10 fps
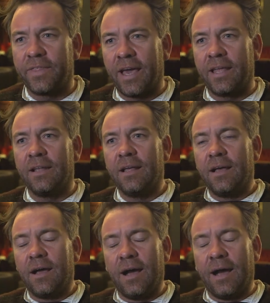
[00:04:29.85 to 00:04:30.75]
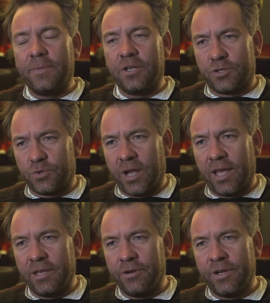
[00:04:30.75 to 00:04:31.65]
that in
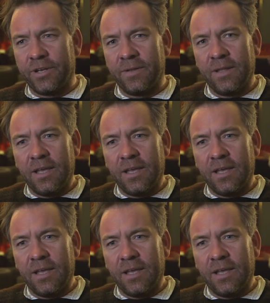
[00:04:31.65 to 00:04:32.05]
Australia, and